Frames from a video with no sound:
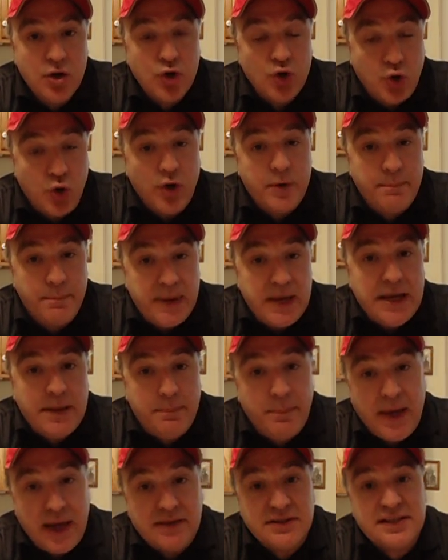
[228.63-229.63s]
Could be
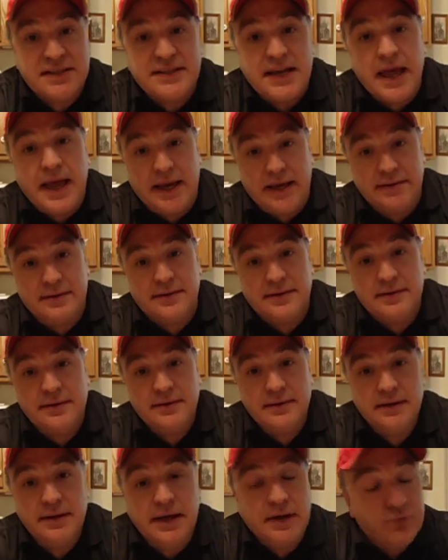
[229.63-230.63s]
Penn State.
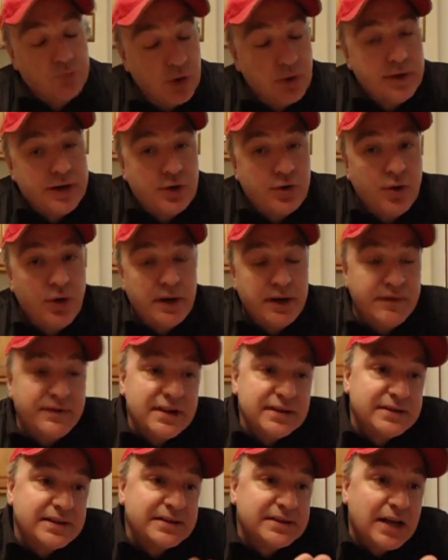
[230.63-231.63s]
It really could. And
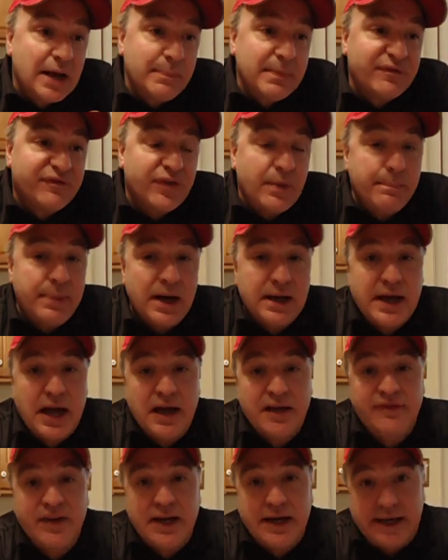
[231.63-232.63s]
this is coming from
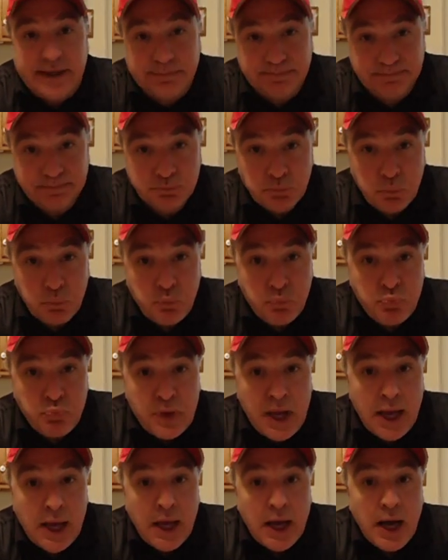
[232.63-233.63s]
Buckeye Vinny.
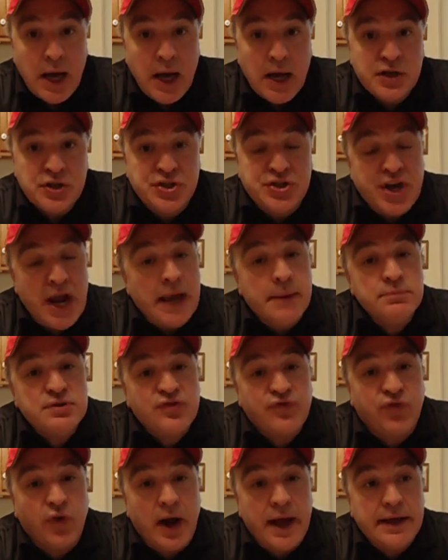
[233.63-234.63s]

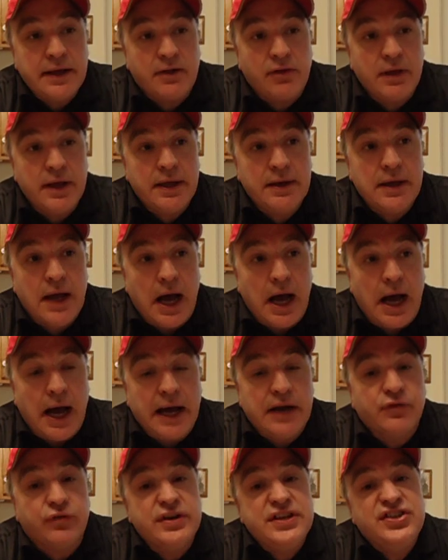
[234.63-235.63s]
James Franklin,
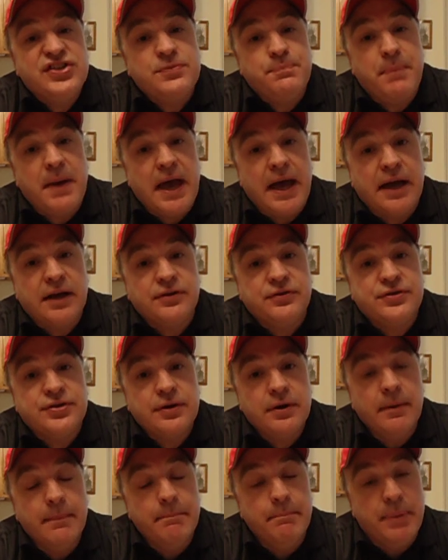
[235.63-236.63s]
I respect
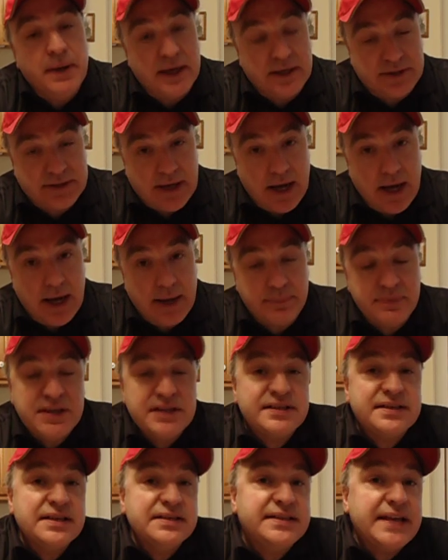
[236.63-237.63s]
big time.
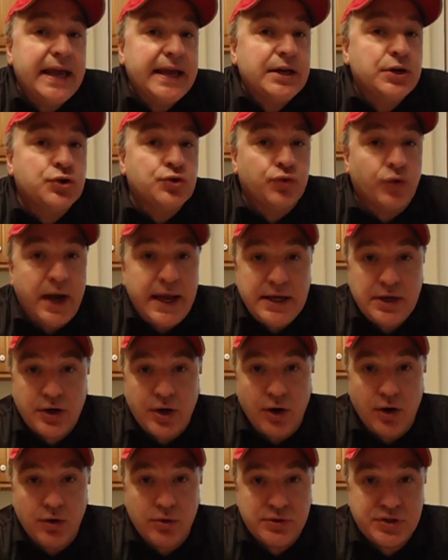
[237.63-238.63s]
This is a great
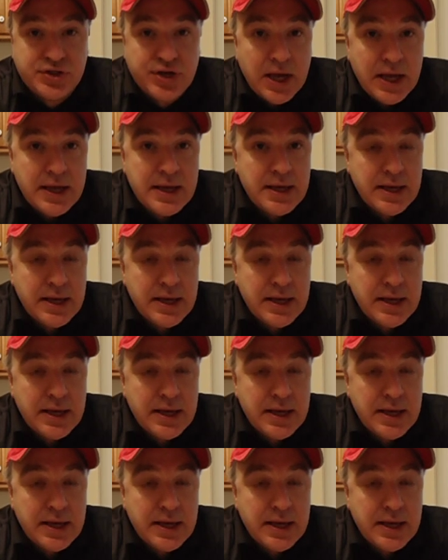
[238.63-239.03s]
coach.